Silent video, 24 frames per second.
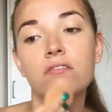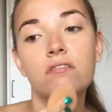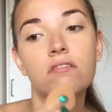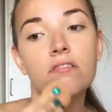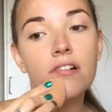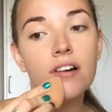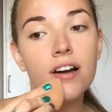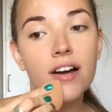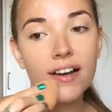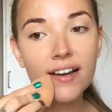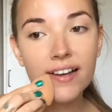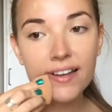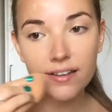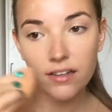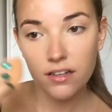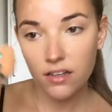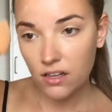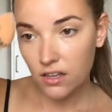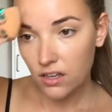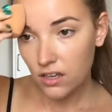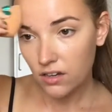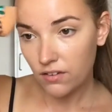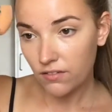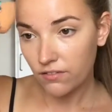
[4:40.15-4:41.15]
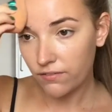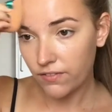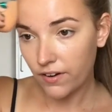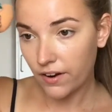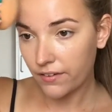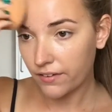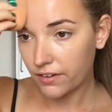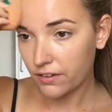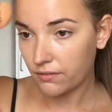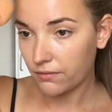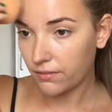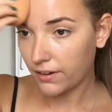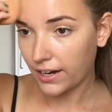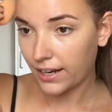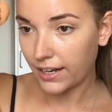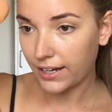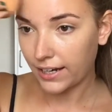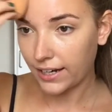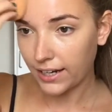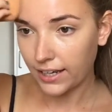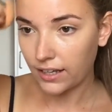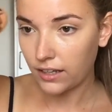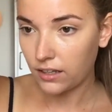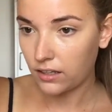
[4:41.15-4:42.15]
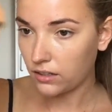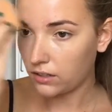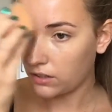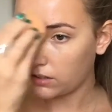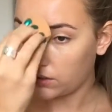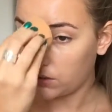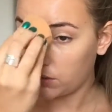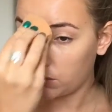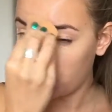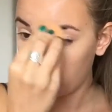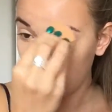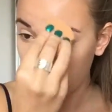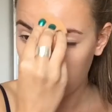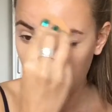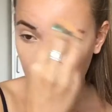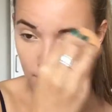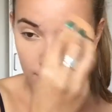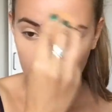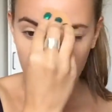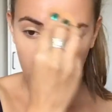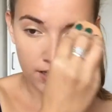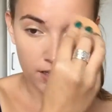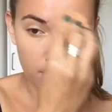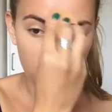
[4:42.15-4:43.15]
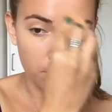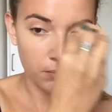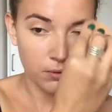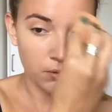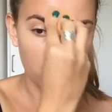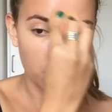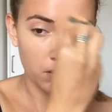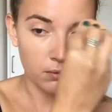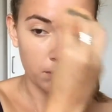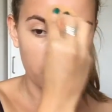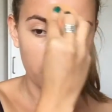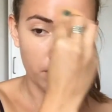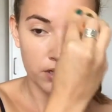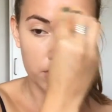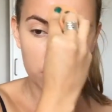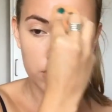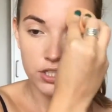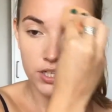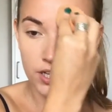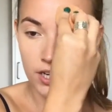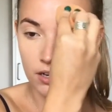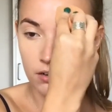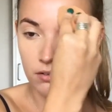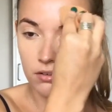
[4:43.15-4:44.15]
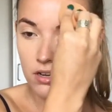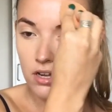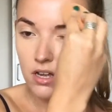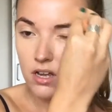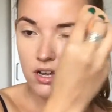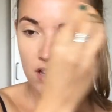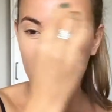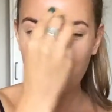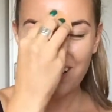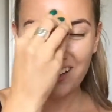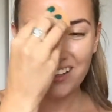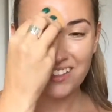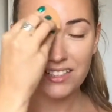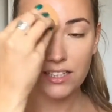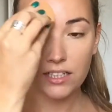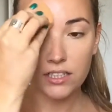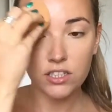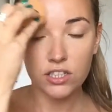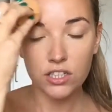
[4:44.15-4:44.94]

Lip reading: I very rarely use a kabuki brush now because I